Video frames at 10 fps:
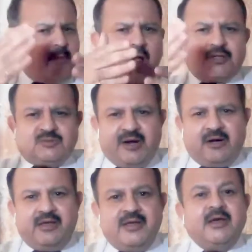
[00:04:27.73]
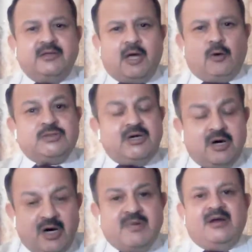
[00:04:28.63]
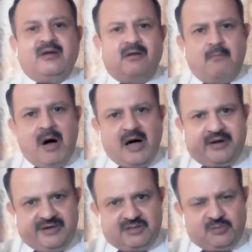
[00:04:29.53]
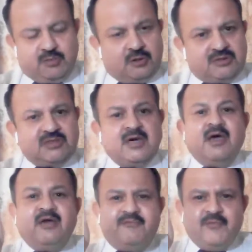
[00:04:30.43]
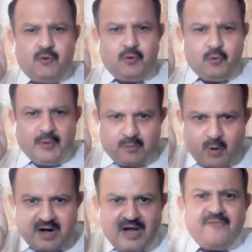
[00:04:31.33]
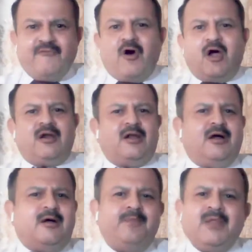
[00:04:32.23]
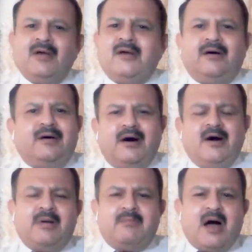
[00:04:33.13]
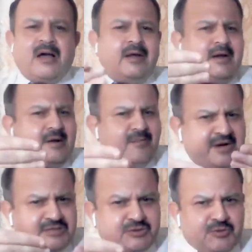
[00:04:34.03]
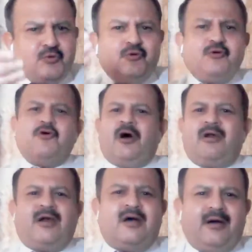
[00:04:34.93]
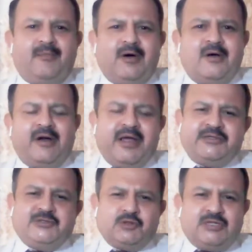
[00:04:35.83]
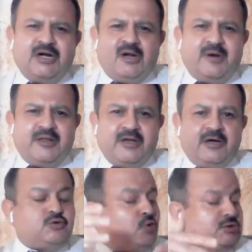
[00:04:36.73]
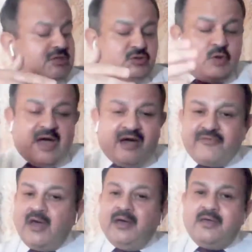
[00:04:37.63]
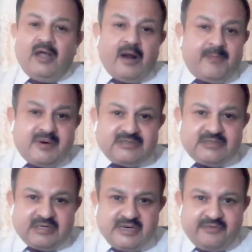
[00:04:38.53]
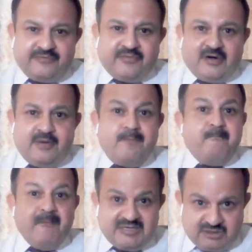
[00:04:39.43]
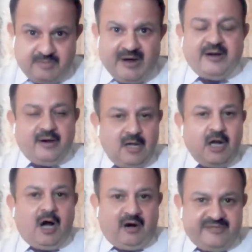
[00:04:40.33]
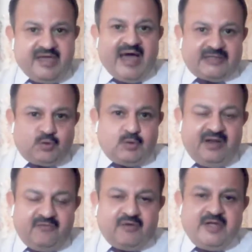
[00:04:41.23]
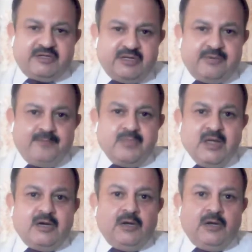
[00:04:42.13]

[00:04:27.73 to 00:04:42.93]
Approximately 1,000 urban markets. Because if you do it only for urban market, it might skew your ratios little bit here. So just to have a representative measurement of the actual inflation,